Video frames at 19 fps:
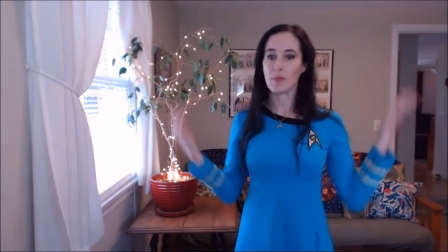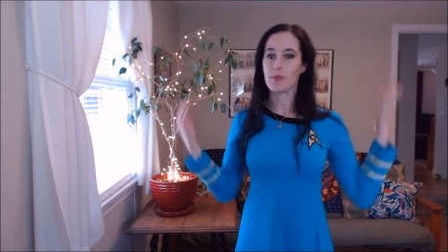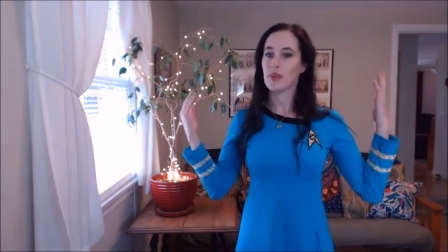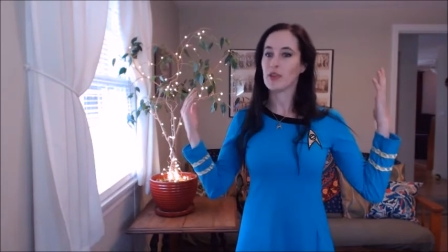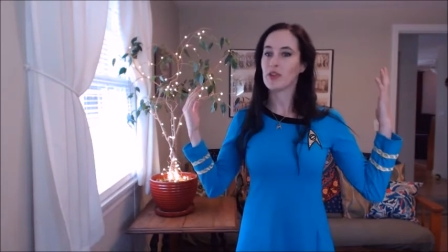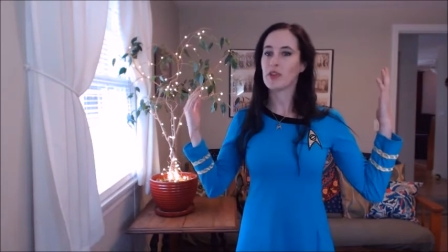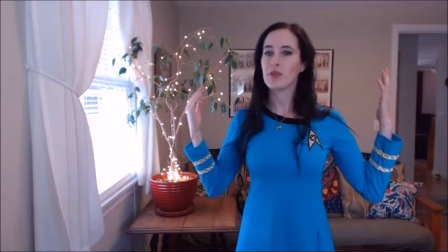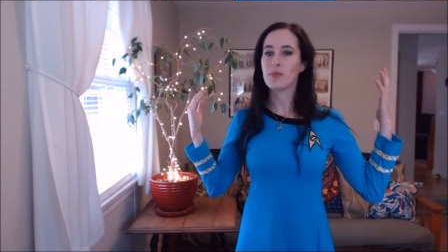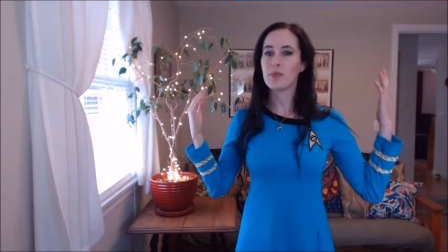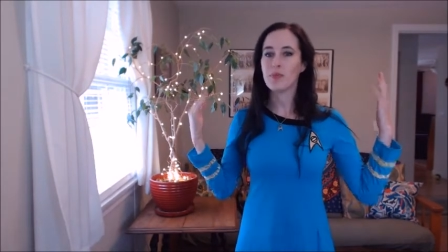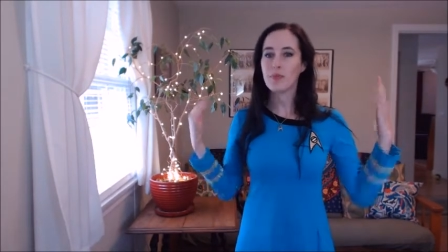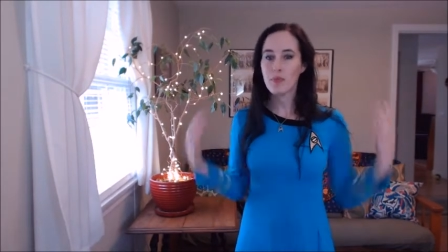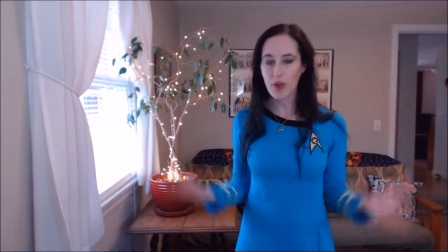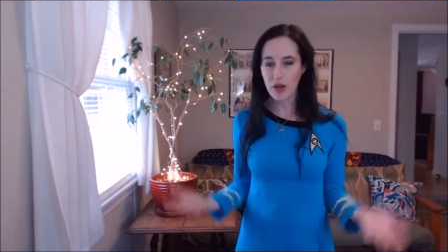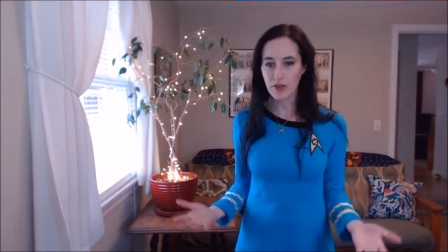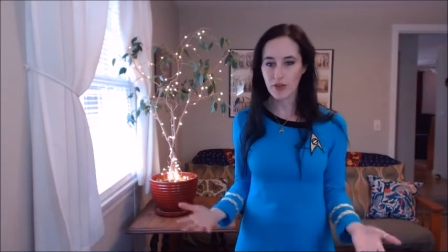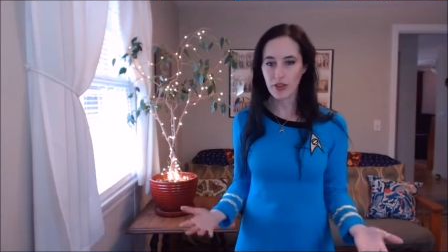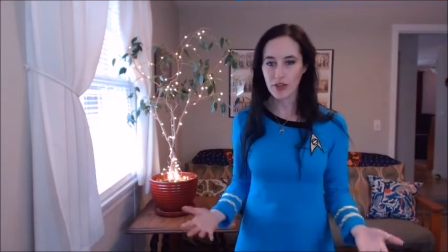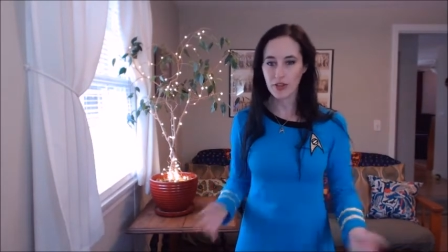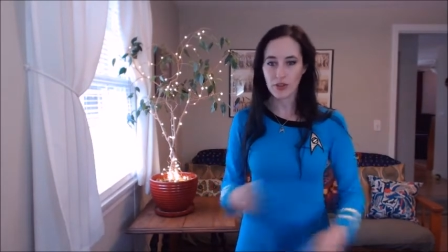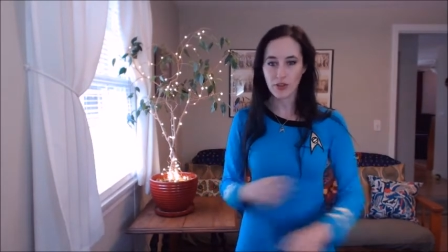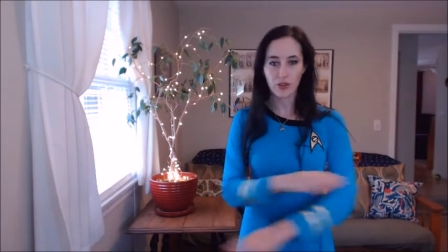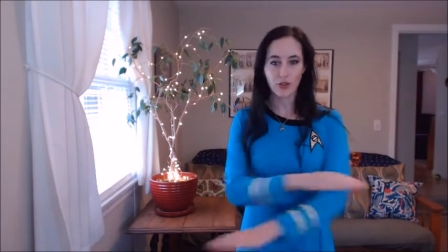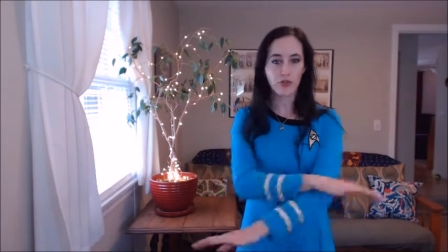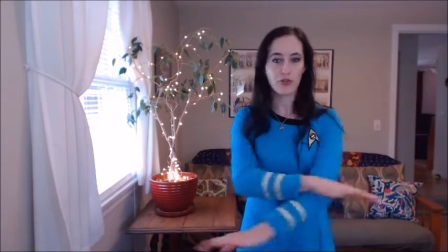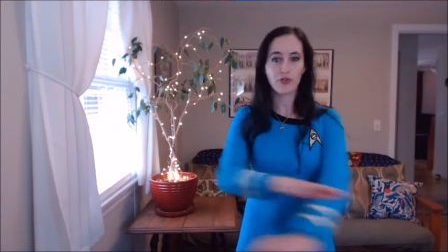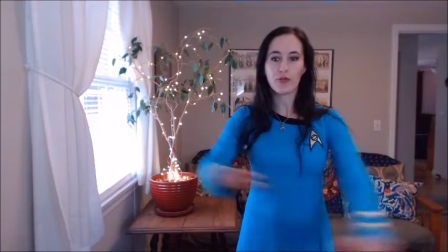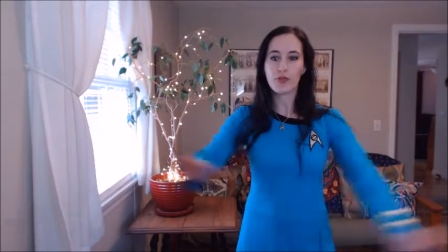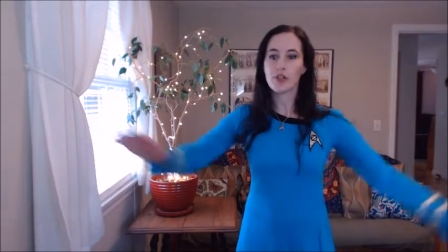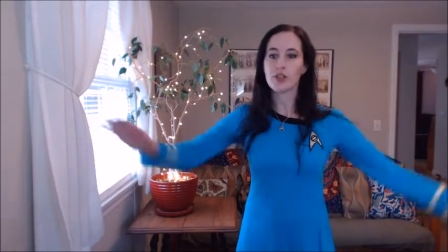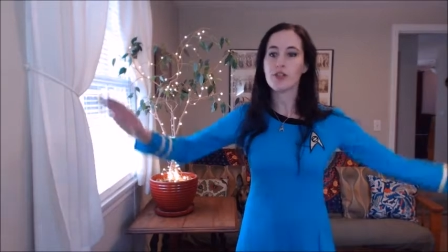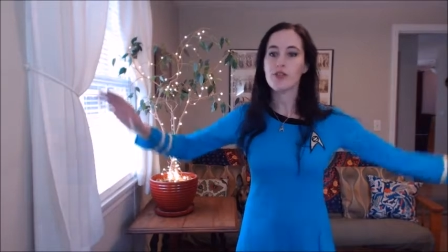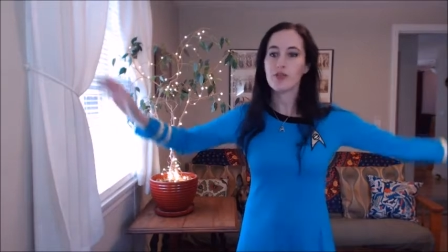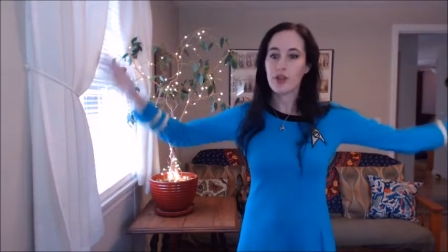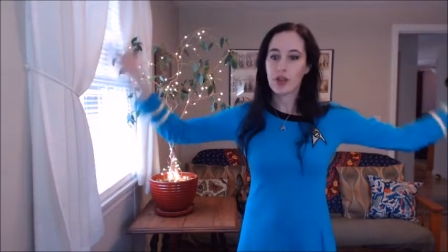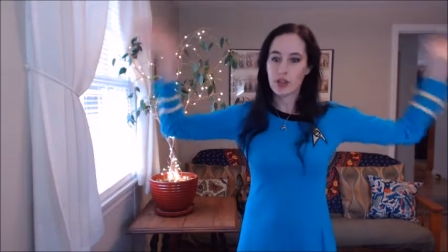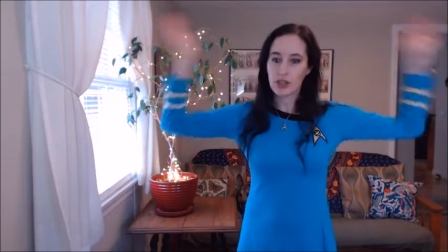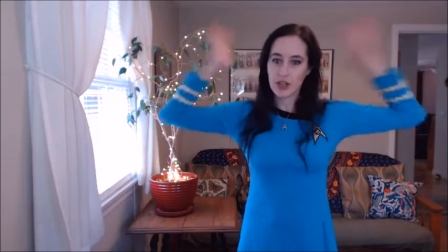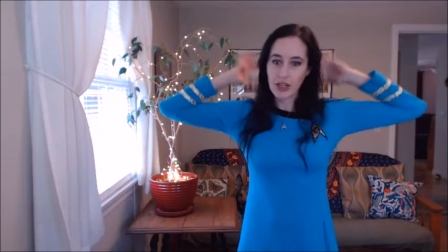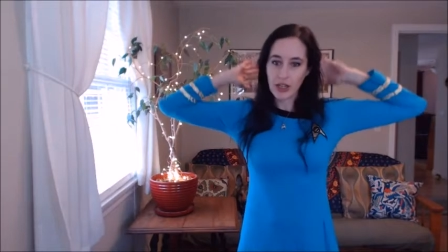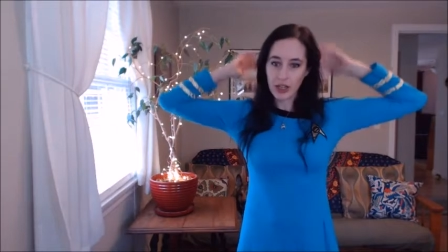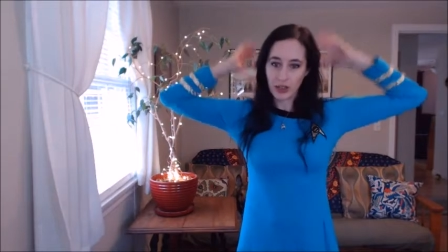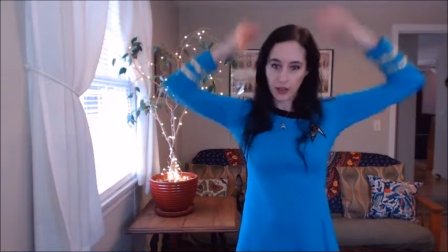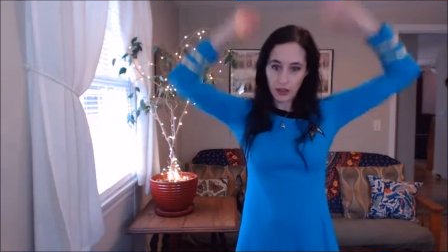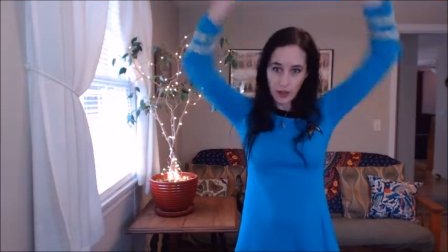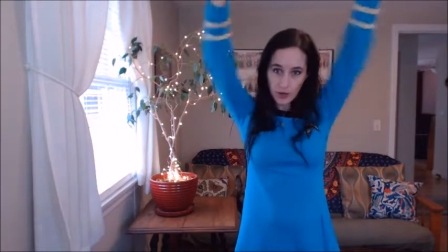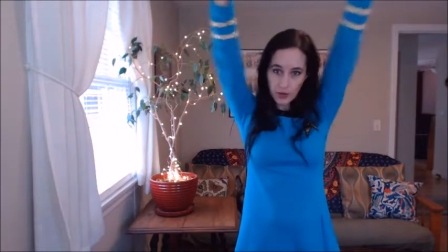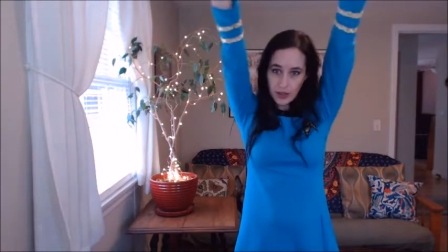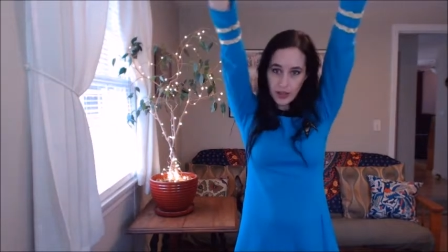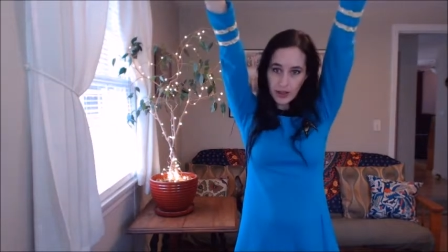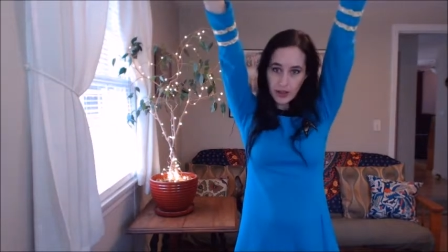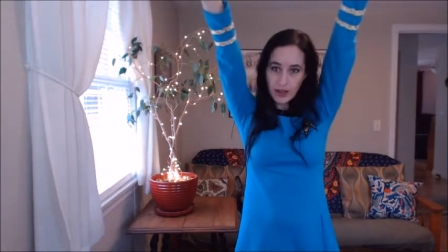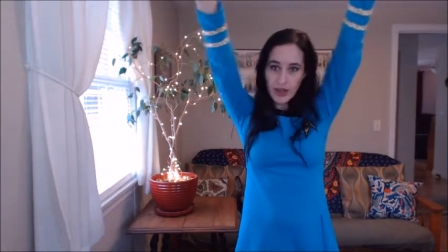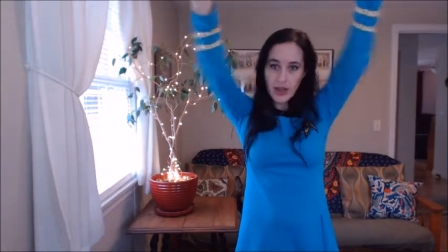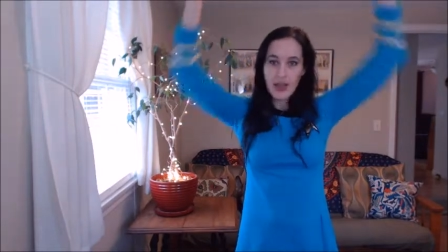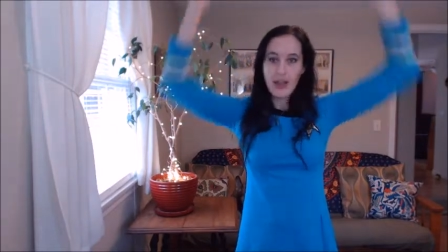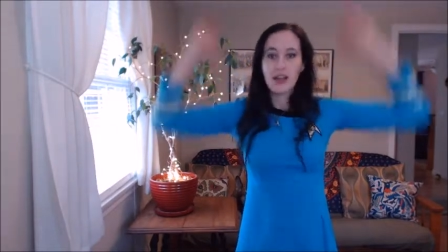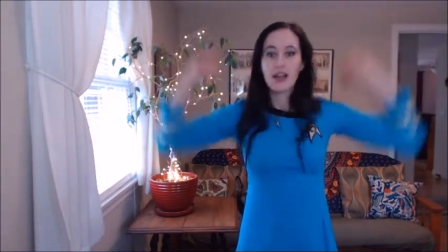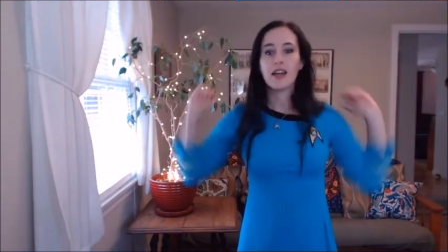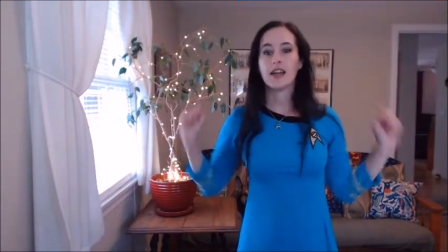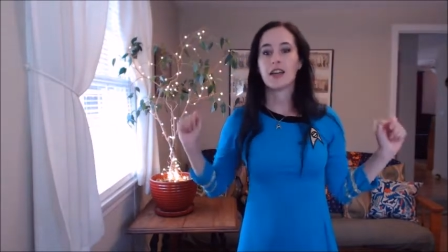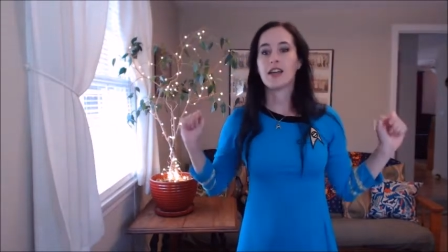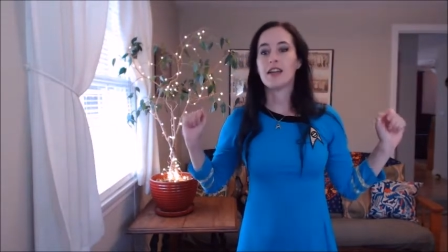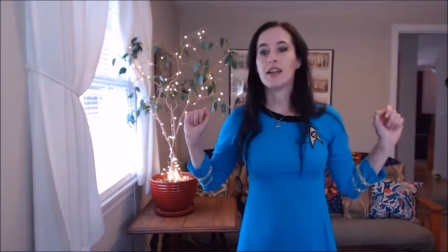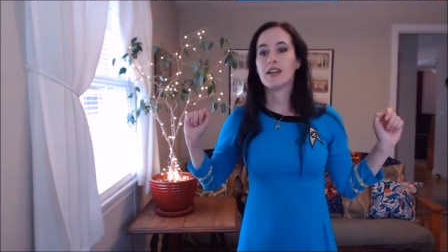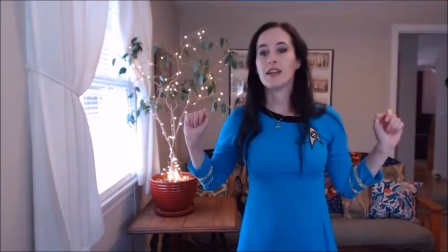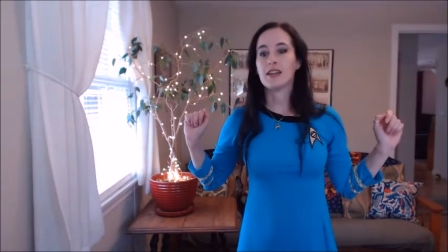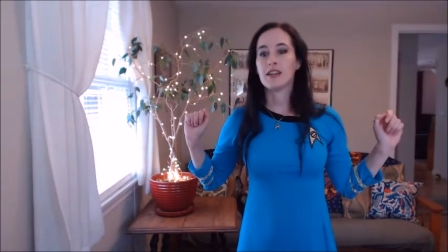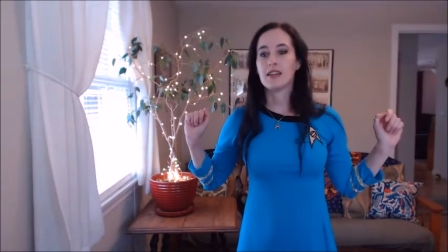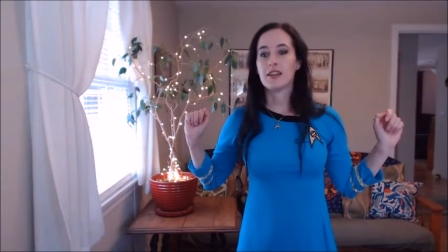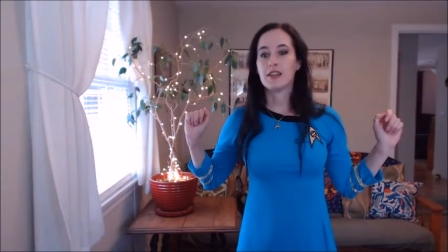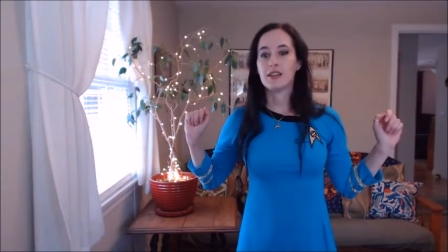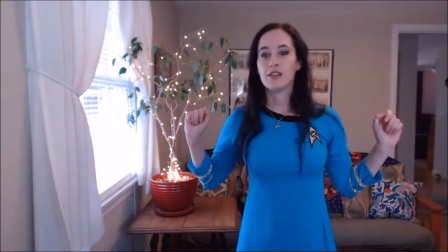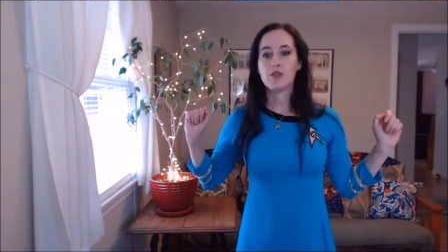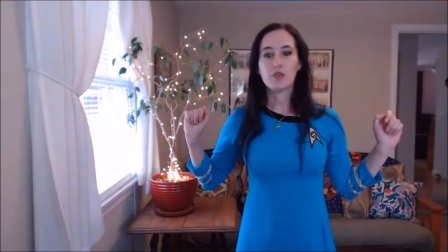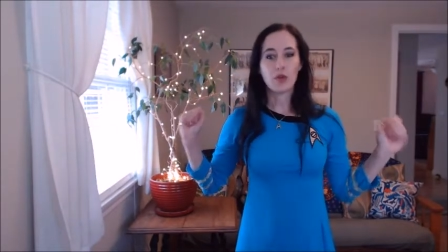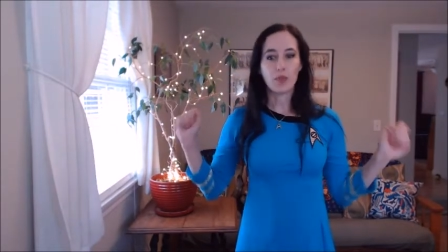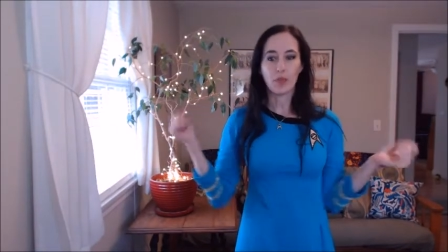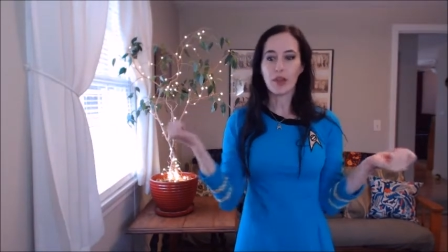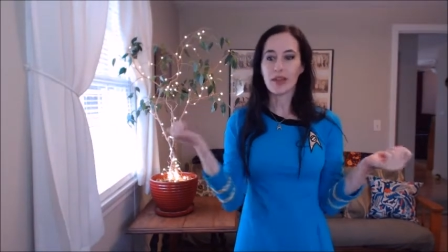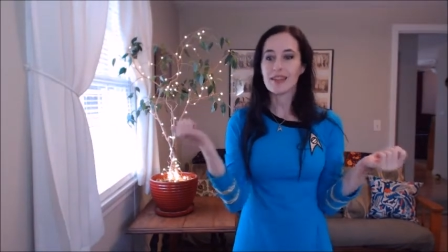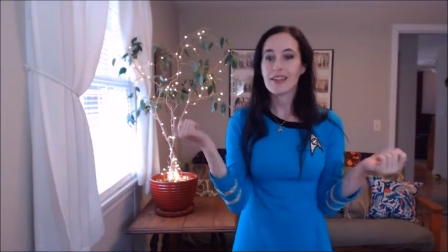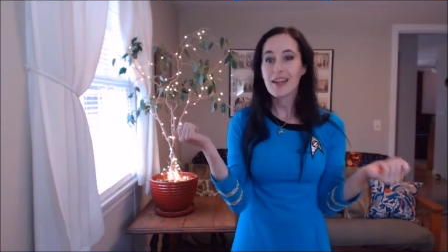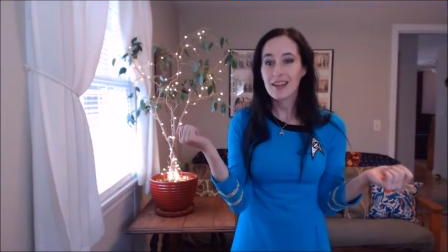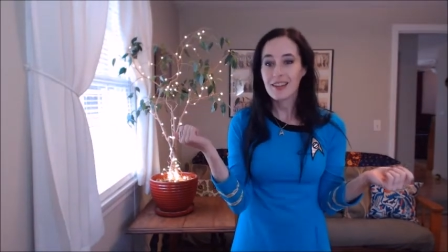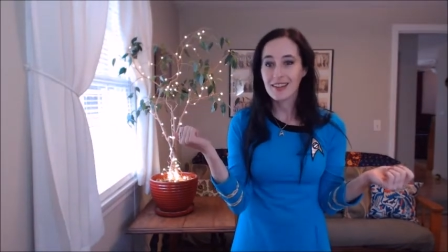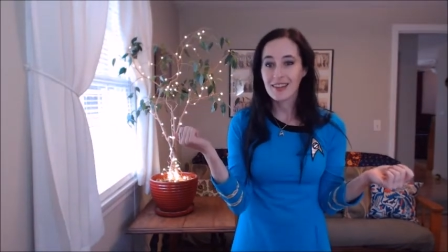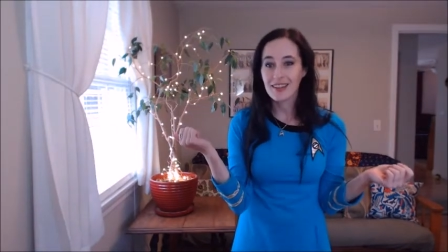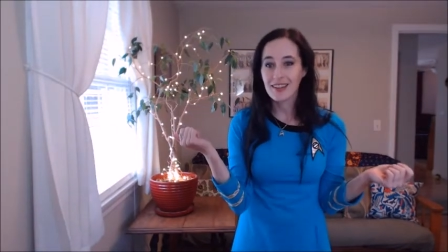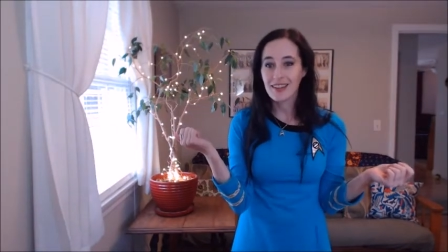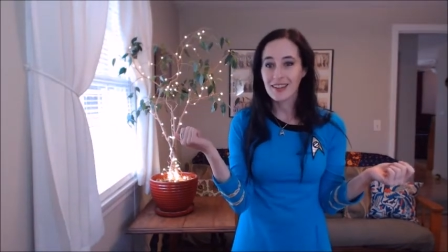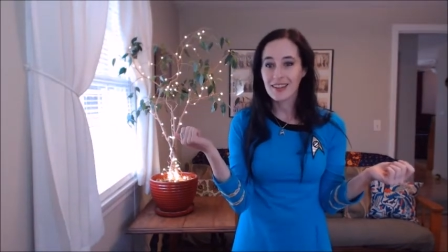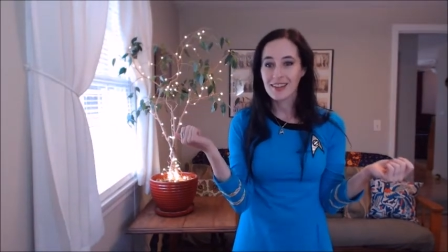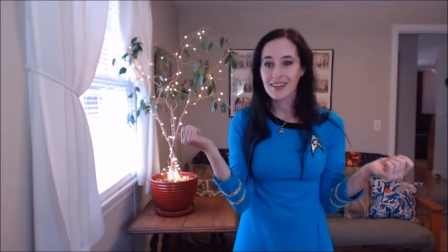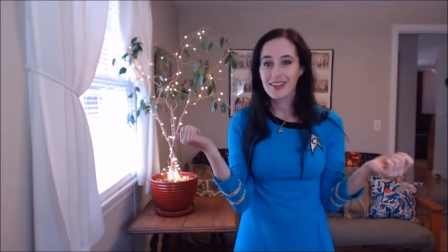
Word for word: This is perfect. This is fully functioning clothing. It you can play tennis in it.